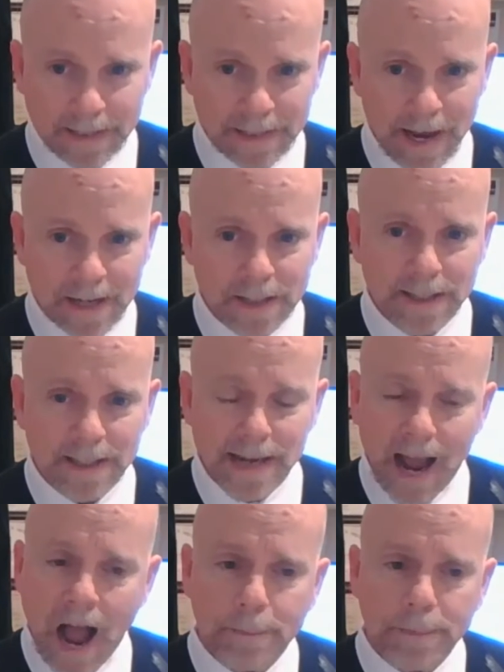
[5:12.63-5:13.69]
actually the
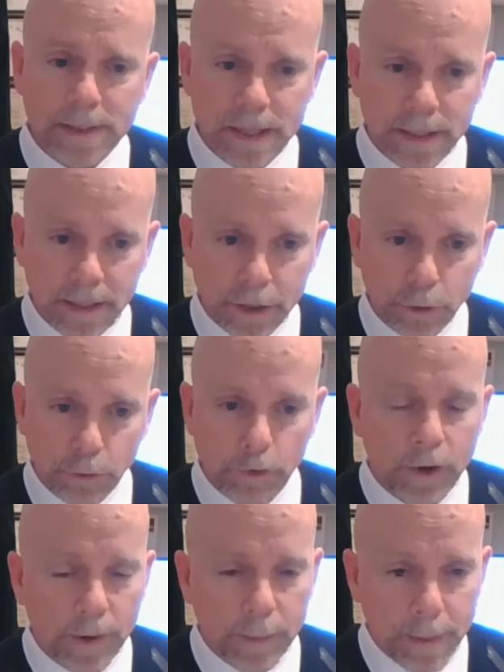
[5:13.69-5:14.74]
opposite in the
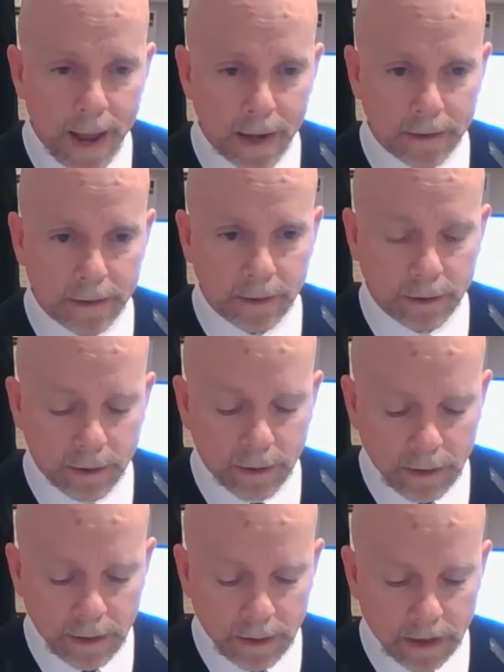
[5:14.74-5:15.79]
rear impact.
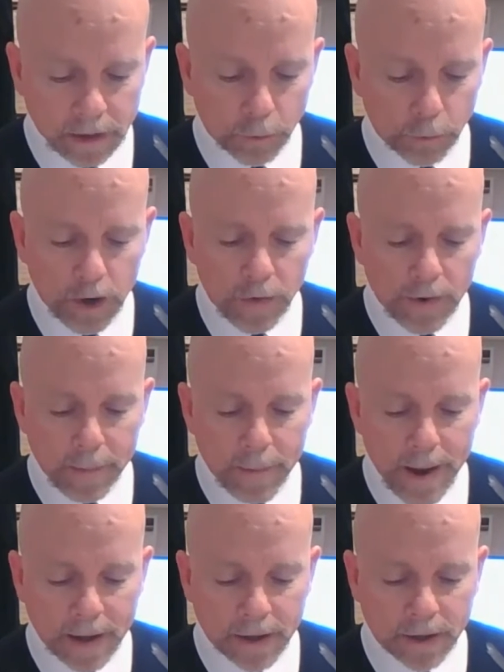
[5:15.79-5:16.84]
In the rear
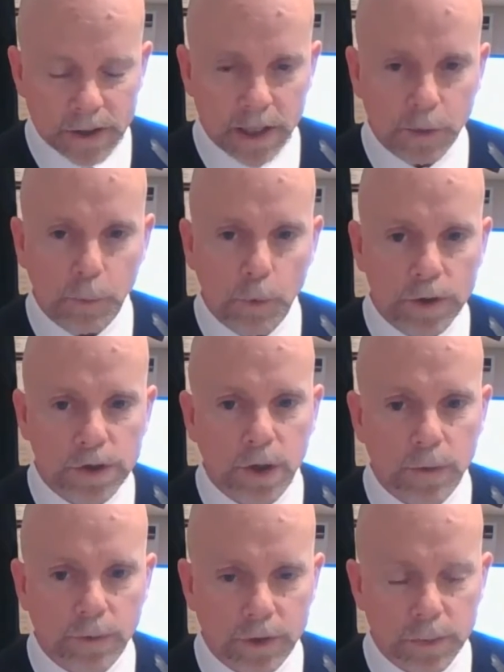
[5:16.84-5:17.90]
impact, you can see more
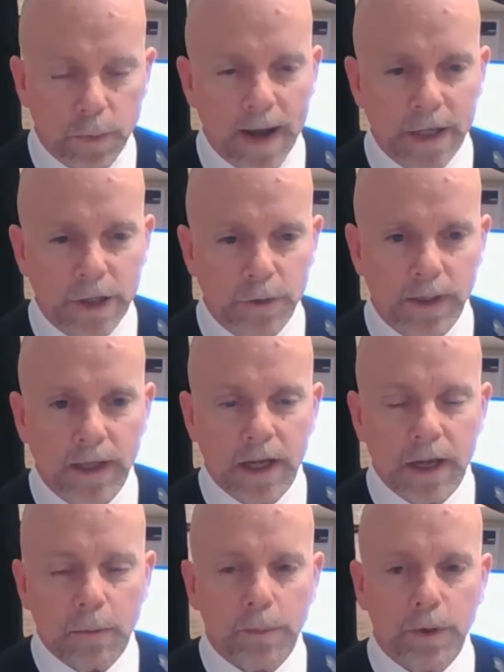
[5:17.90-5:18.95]
cervical spine injury
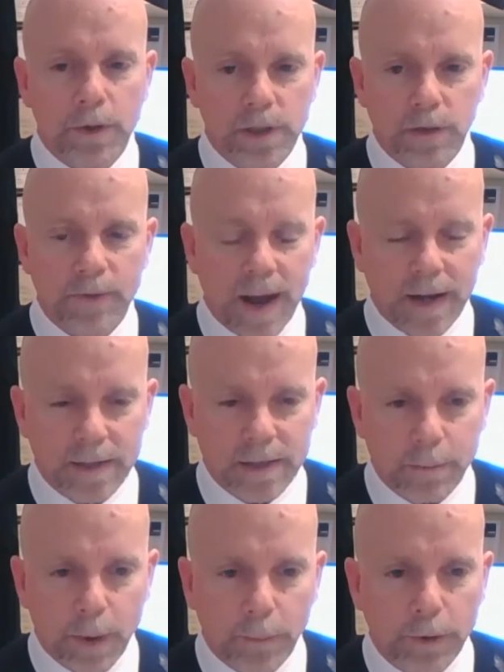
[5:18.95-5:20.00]
because of the fact is
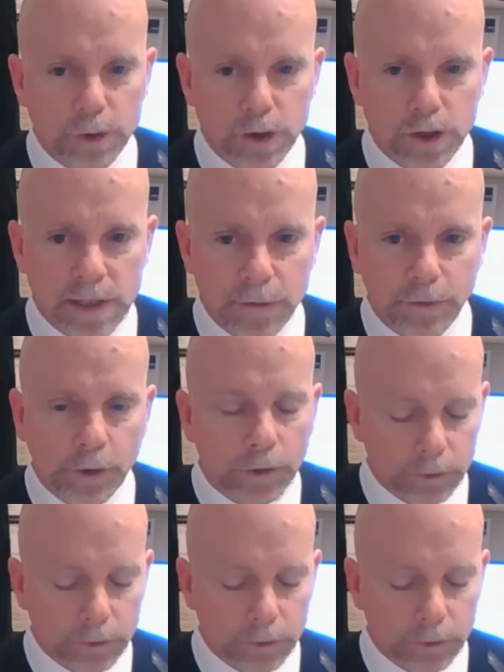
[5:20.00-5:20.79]
the bumpers are stiffer.